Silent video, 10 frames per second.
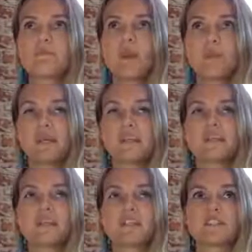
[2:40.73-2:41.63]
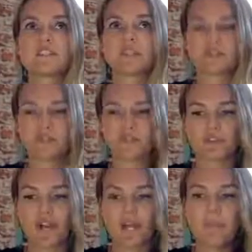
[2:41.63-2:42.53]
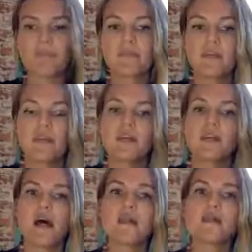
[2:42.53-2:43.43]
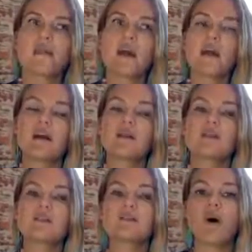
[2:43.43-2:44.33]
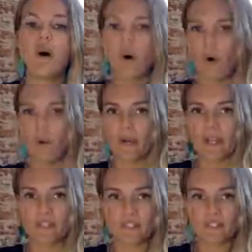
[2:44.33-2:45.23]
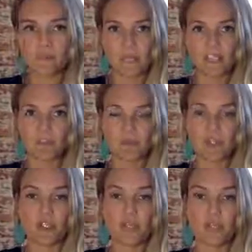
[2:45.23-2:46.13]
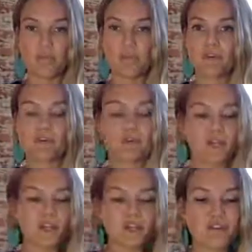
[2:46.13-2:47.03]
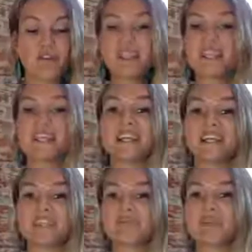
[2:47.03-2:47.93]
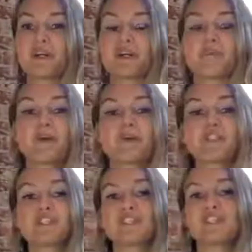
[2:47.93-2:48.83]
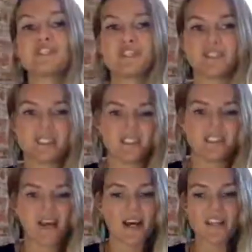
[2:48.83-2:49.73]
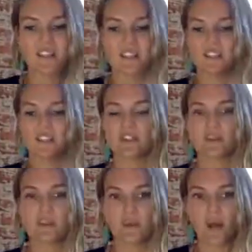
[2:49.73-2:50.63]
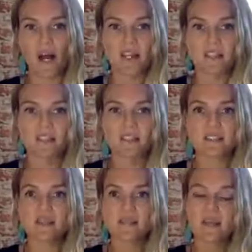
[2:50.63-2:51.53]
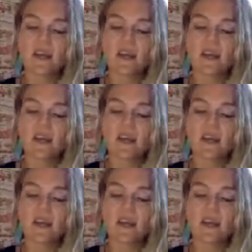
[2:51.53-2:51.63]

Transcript: Because here's the truth, right? There is always space for your feelings, for your emotions, your desires, your requests.